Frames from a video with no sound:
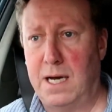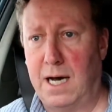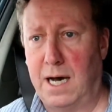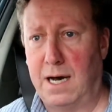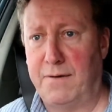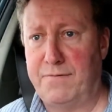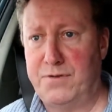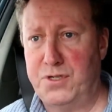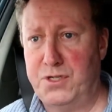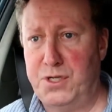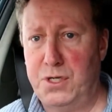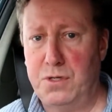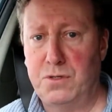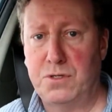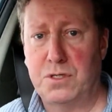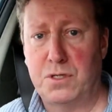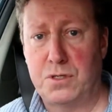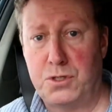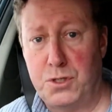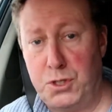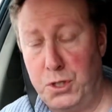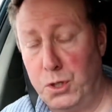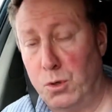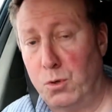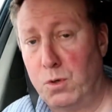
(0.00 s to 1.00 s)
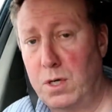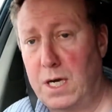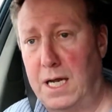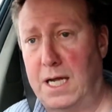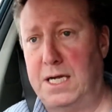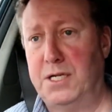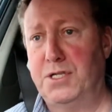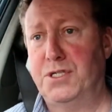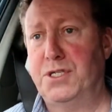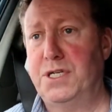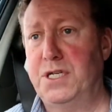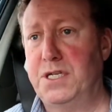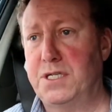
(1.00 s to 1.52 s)
Others use a dual
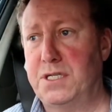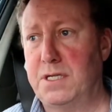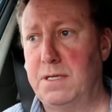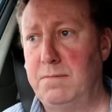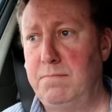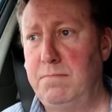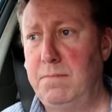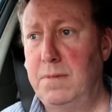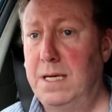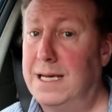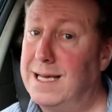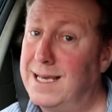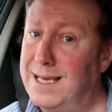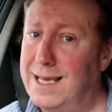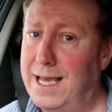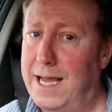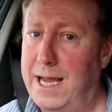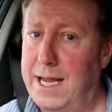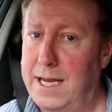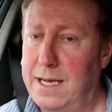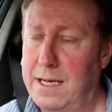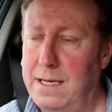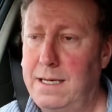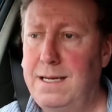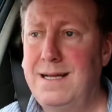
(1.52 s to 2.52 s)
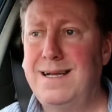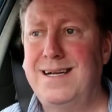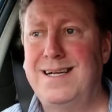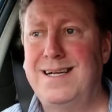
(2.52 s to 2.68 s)
clutch system. Again,